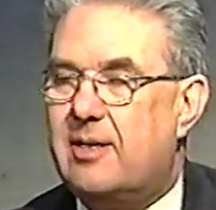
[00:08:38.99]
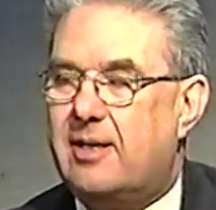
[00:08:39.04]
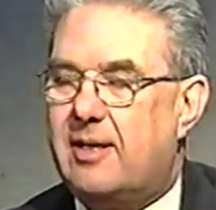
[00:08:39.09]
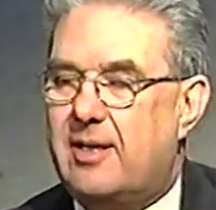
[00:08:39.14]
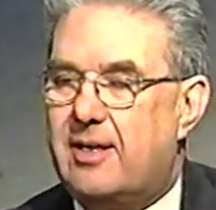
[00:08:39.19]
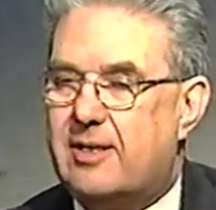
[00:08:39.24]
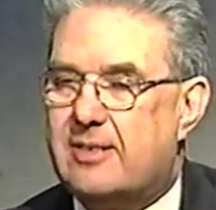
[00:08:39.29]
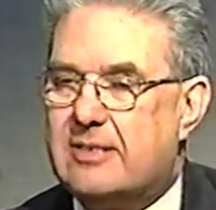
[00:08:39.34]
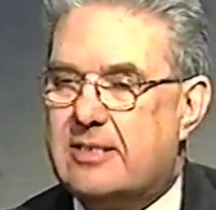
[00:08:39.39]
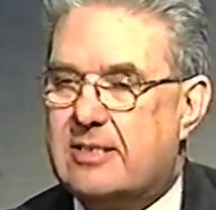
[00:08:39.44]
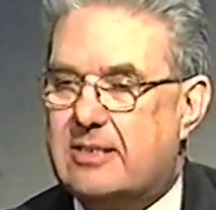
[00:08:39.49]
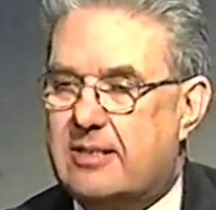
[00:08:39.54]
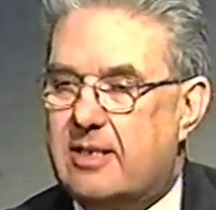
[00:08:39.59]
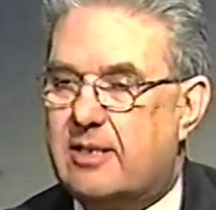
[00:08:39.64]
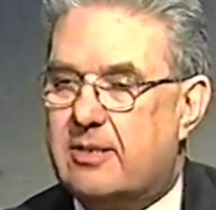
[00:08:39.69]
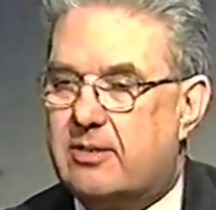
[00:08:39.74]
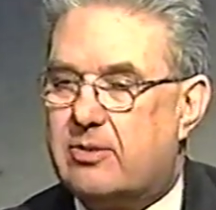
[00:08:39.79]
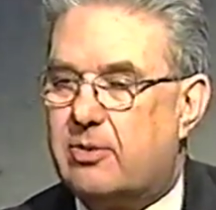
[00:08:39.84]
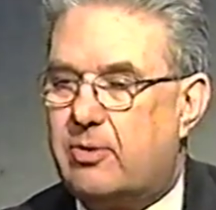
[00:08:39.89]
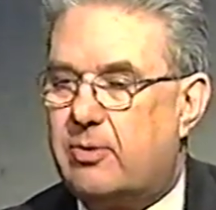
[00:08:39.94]
and,
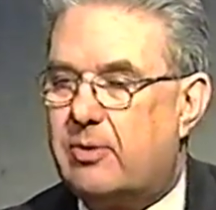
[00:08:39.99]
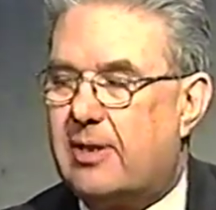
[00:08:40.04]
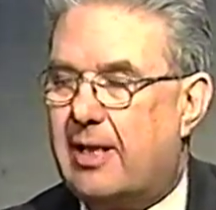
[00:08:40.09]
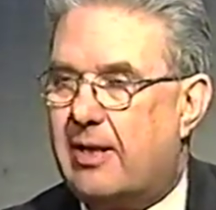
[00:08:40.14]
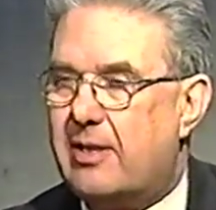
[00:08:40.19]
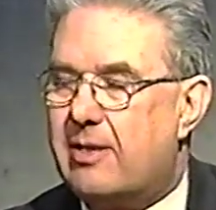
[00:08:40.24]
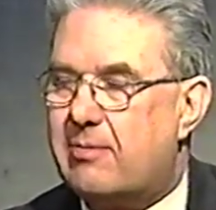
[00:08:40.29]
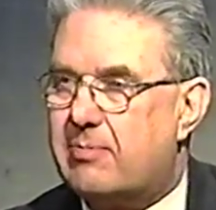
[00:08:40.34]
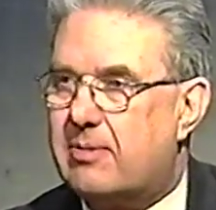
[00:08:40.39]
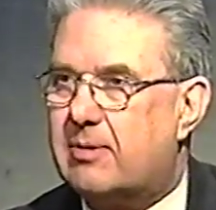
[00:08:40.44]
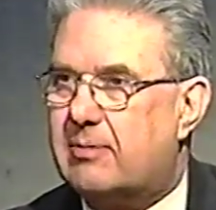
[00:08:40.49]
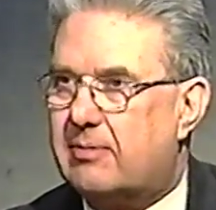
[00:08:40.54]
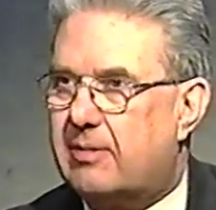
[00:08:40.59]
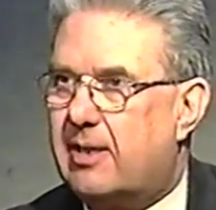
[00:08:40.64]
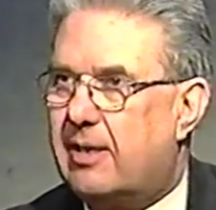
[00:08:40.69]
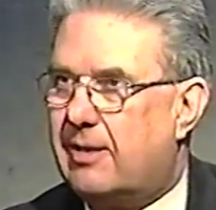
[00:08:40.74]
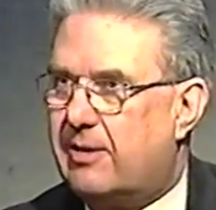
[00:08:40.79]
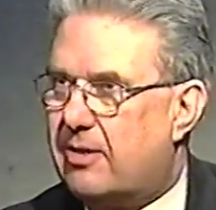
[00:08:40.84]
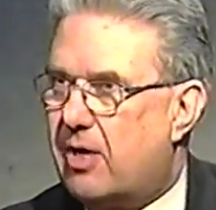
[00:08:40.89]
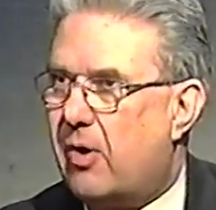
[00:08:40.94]
and told how they were
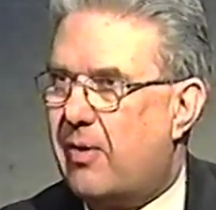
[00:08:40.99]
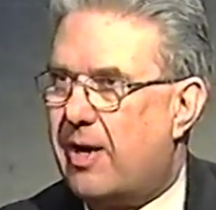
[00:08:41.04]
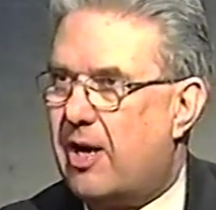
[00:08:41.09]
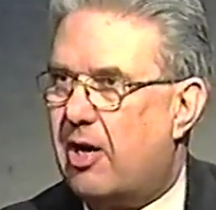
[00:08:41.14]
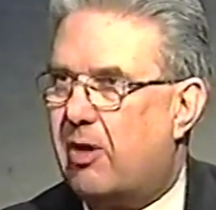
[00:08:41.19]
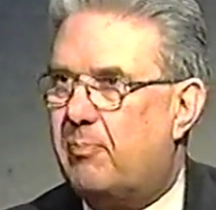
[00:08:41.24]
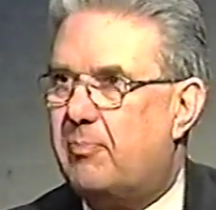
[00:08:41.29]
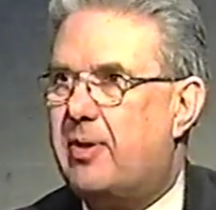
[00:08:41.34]
getting no help,